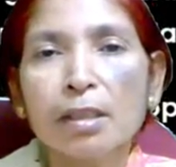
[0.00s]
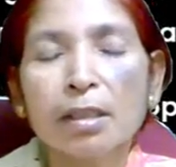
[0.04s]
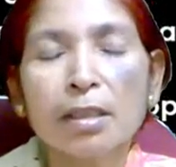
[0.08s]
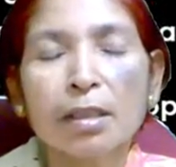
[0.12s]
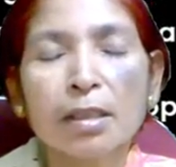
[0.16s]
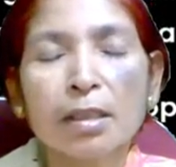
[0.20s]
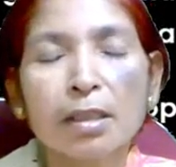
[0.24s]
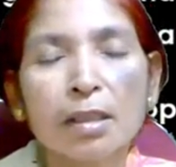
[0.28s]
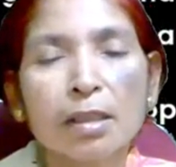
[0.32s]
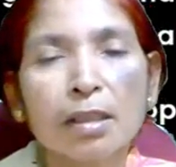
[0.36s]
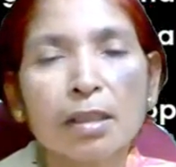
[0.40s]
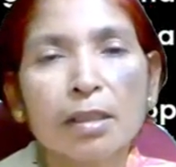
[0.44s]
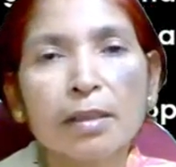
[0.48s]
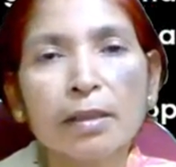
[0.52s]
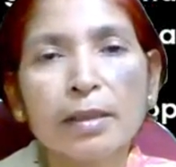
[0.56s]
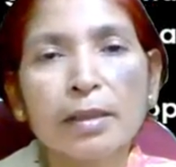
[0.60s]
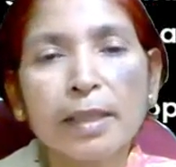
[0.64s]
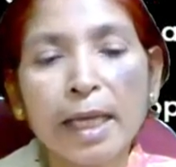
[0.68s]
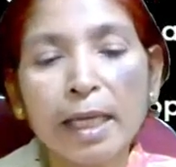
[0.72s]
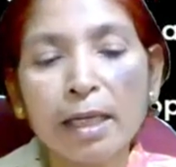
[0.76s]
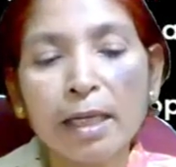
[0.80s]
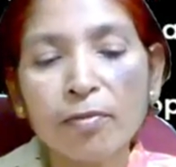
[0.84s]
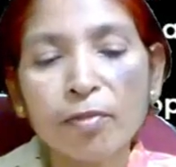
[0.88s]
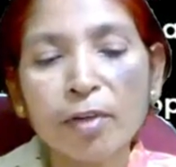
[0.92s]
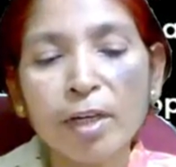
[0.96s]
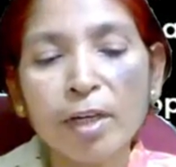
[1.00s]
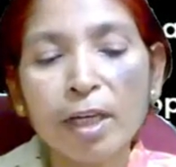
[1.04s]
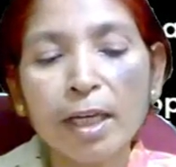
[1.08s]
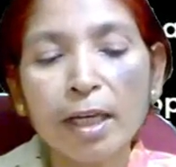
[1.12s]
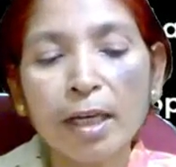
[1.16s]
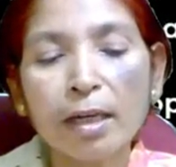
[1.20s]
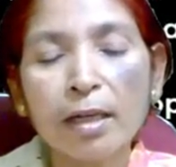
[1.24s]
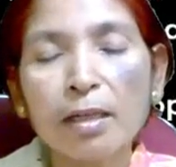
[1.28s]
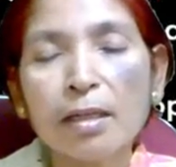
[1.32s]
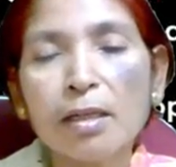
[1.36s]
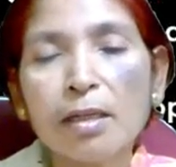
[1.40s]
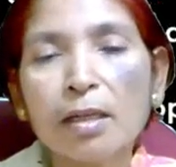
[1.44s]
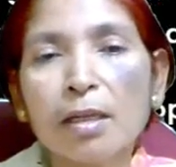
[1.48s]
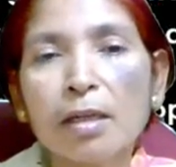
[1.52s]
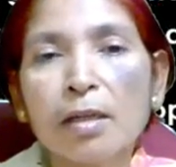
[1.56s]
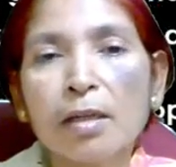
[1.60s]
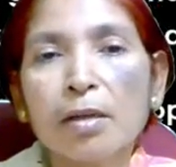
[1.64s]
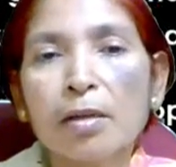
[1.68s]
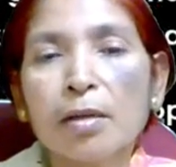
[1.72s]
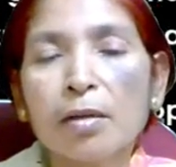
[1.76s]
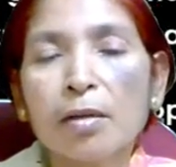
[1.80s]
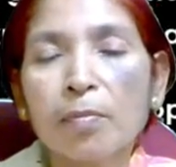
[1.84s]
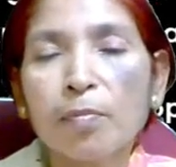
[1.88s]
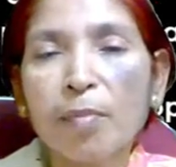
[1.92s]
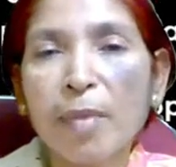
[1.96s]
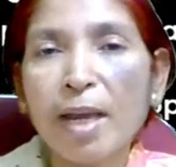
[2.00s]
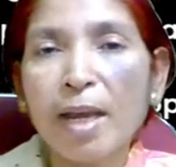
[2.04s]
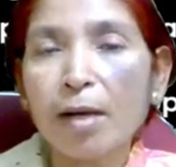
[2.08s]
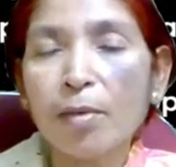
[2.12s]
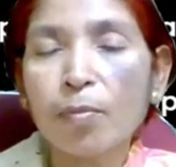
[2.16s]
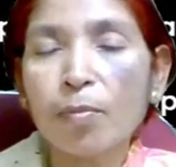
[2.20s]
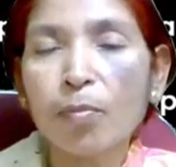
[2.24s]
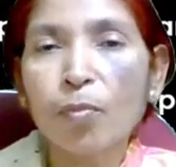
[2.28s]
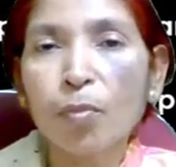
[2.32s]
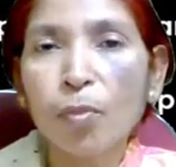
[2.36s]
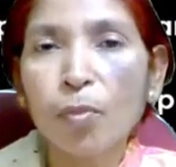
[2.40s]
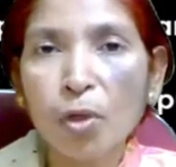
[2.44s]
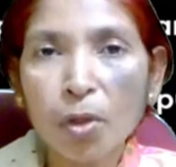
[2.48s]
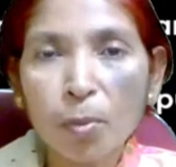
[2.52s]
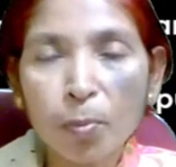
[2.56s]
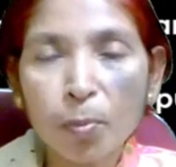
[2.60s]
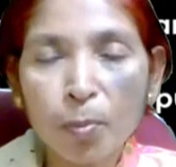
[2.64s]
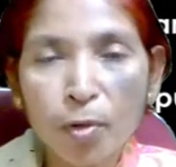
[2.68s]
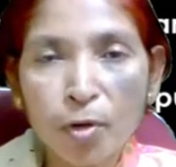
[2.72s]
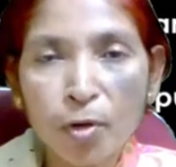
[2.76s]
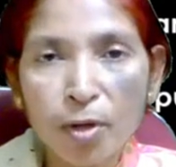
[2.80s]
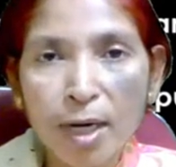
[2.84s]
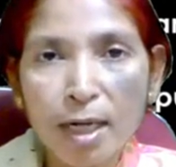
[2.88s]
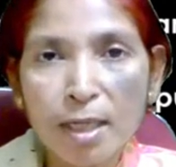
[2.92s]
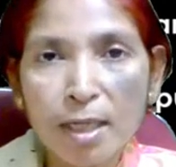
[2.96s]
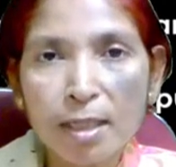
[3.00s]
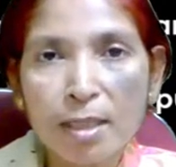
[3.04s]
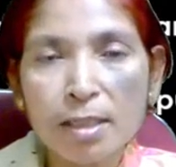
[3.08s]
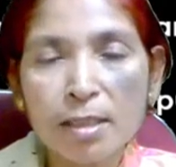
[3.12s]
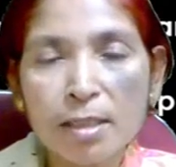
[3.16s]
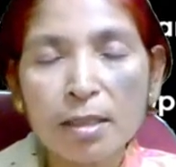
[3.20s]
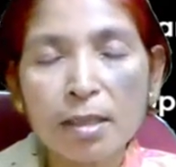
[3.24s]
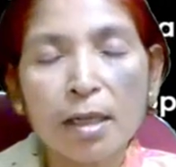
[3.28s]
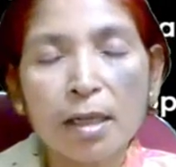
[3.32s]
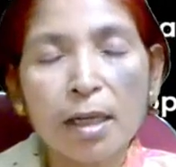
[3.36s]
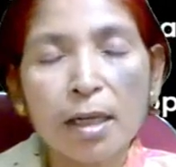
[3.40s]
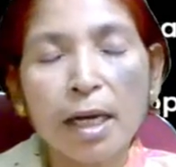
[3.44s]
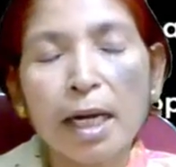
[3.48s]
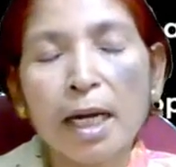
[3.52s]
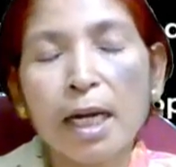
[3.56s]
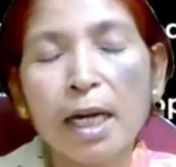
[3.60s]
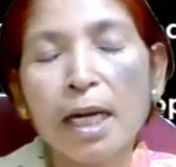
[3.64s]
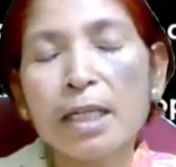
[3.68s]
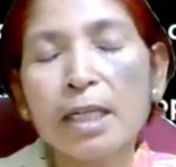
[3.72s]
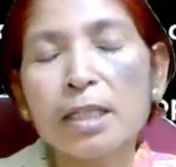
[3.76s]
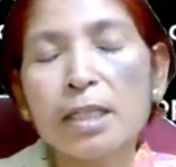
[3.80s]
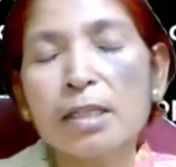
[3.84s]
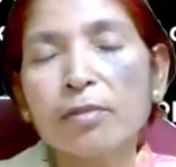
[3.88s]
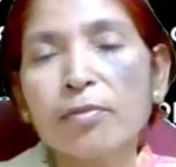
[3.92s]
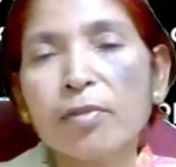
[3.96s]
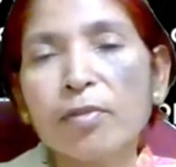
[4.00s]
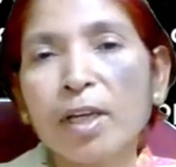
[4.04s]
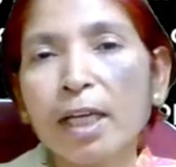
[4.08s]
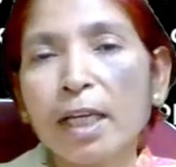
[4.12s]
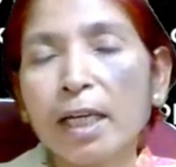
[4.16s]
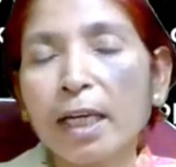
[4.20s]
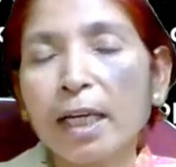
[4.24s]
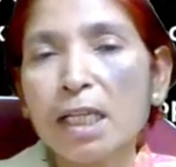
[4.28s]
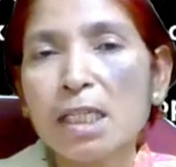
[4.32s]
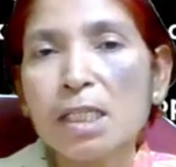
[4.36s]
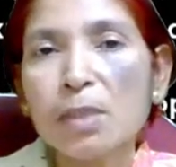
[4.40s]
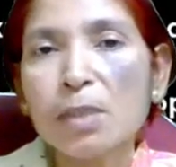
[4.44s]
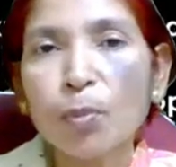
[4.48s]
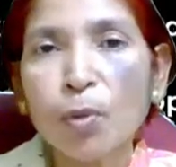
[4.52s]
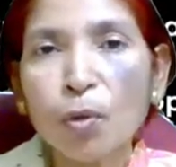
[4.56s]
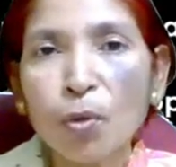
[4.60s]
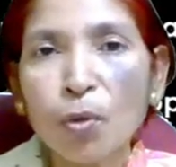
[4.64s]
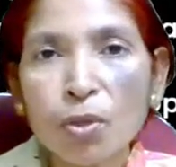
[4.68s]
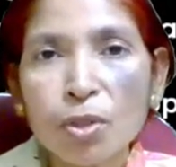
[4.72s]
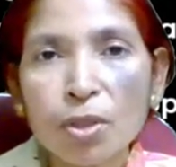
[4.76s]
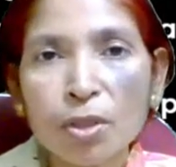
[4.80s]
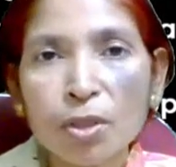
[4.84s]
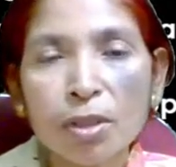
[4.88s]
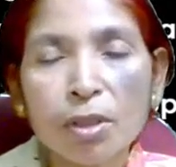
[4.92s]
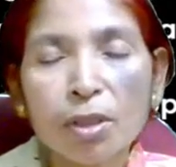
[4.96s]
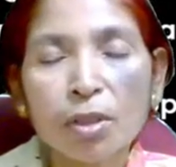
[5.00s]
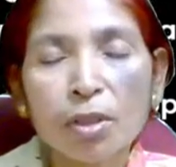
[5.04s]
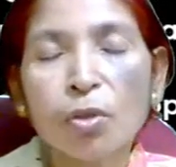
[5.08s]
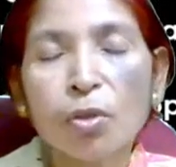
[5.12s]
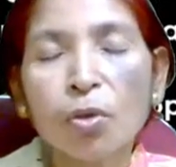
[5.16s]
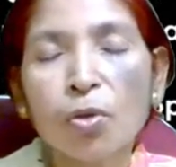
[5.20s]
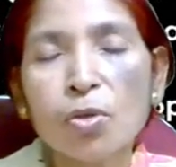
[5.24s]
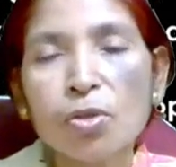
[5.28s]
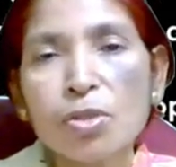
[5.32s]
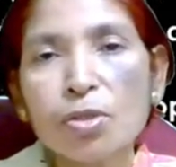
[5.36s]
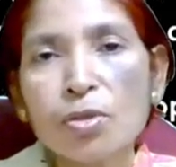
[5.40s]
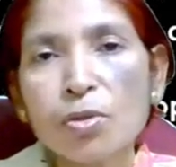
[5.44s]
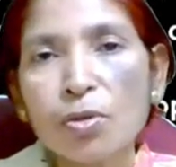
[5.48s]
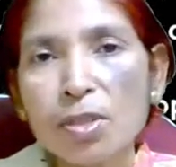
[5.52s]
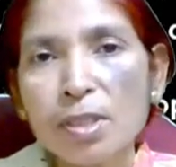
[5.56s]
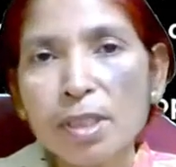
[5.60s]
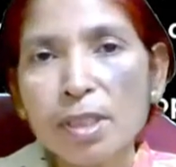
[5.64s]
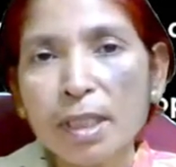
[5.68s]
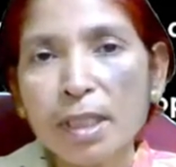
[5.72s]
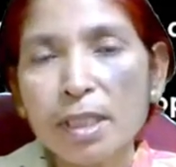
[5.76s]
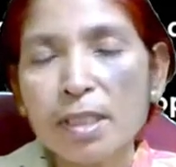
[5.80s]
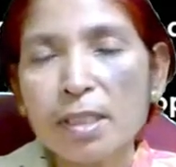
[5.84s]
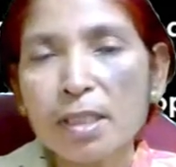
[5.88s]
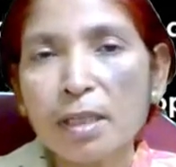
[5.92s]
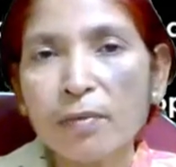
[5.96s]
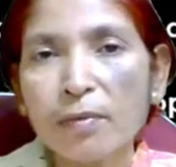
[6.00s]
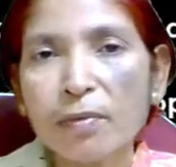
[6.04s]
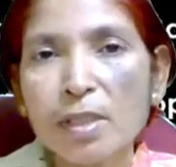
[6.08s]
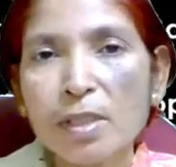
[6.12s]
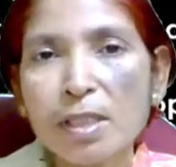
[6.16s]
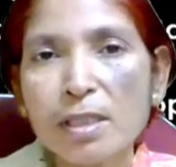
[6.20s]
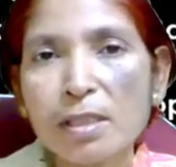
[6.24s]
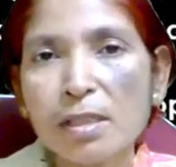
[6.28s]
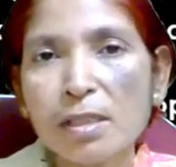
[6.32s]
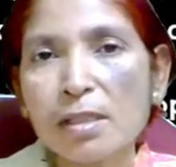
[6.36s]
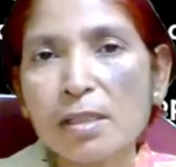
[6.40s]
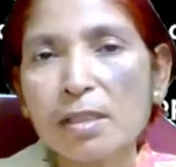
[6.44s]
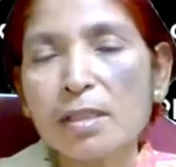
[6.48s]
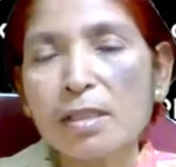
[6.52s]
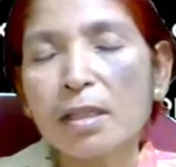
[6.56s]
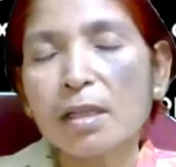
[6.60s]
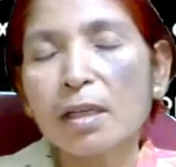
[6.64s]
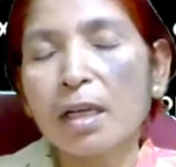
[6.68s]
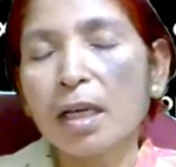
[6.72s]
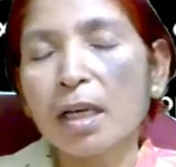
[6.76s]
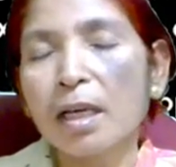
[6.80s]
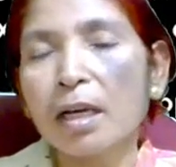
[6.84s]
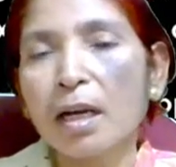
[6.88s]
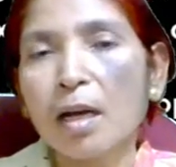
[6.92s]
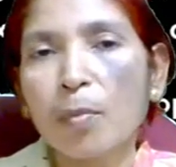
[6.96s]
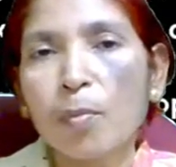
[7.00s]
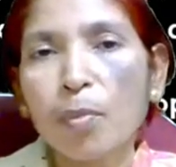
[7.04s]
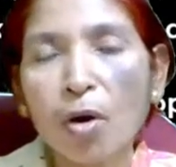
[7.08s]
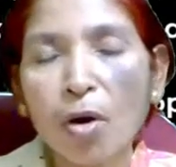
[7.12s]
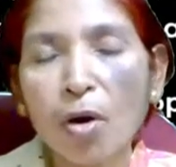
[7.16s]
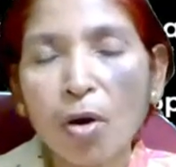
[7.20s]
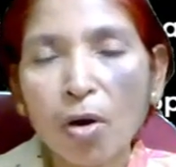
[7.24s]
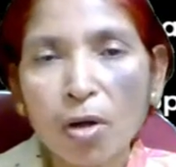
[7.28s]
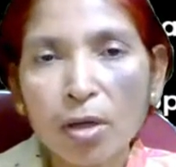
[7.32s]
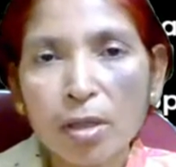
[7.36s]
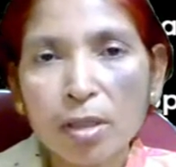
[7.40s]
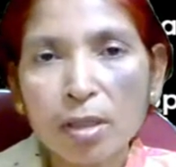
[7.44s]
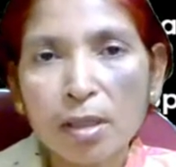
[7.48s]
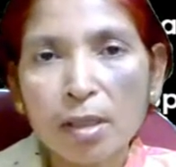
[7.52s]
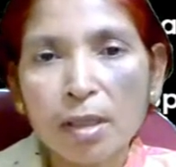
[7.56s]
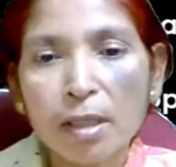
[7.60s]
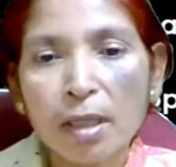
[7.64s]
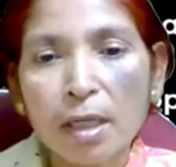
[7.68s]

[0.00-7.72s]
then we can make more products, and we can export those goods and services in abroad,